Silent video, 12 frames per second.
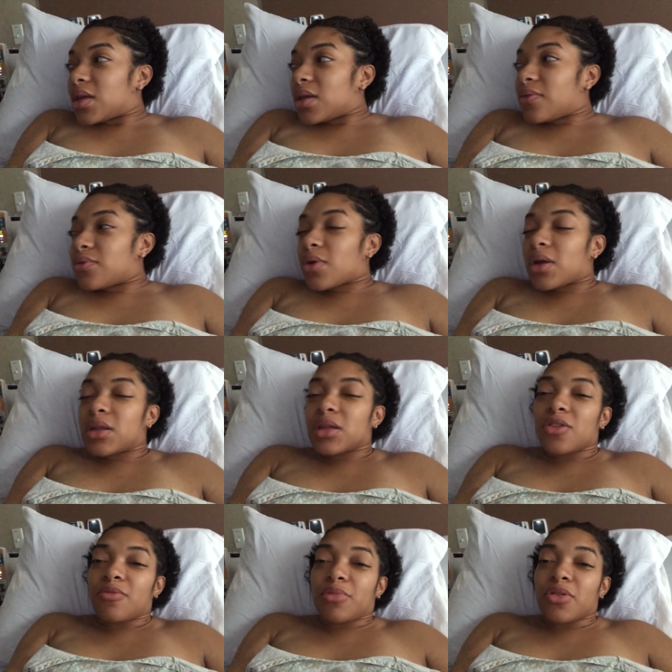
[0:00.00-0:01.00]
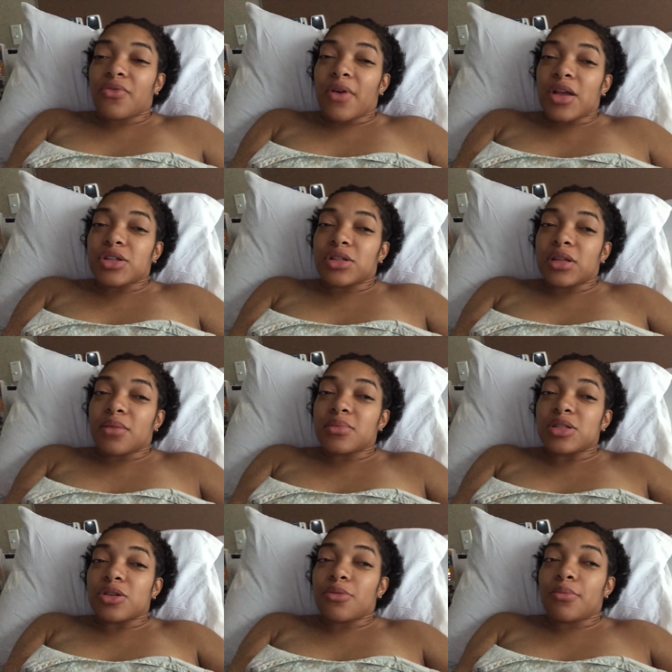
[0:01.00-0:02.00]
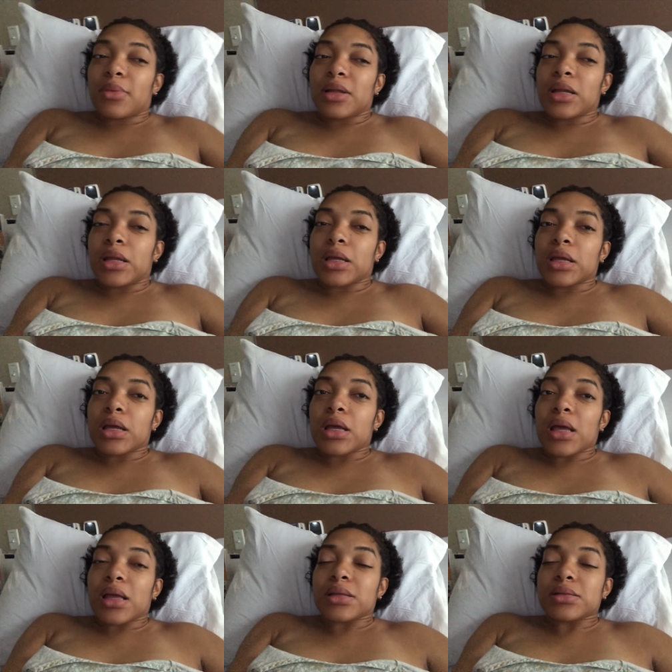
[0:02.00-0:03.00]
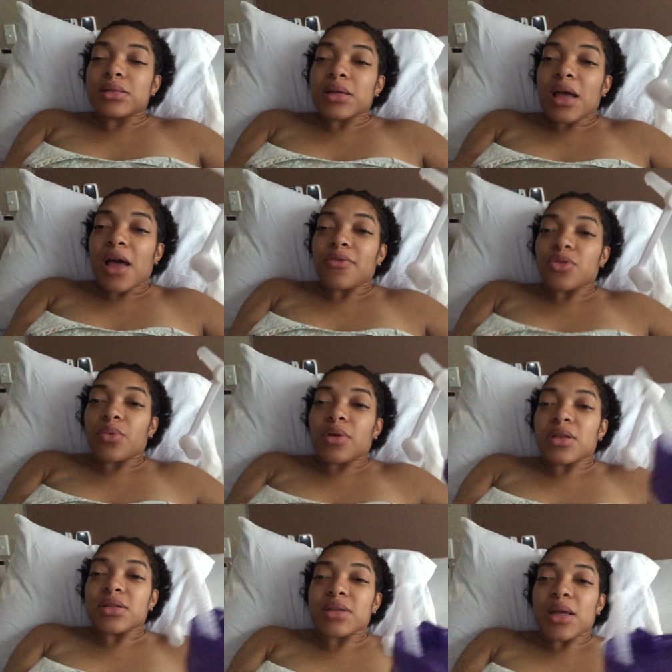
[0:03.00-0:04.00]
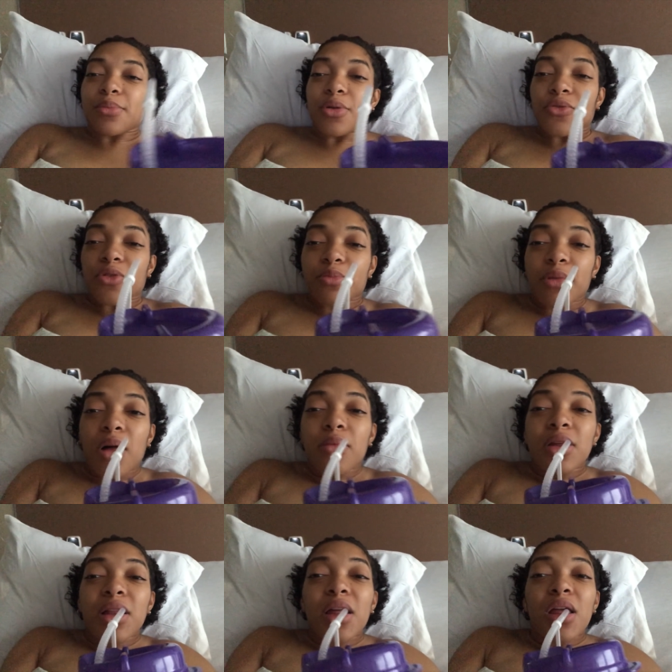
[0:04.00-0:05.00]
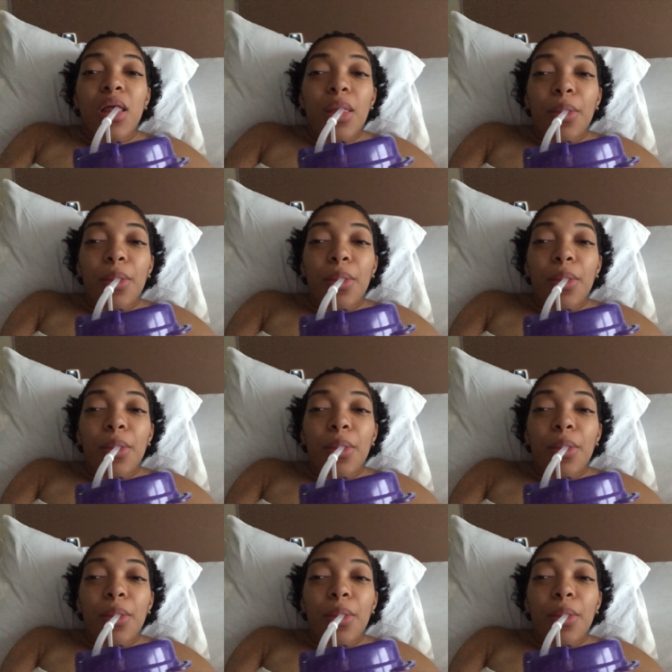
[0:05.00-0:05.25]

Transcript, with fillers: Even though I didn't give birth vaginally, I'm still bleeding, and I have to wear this diaper for probably like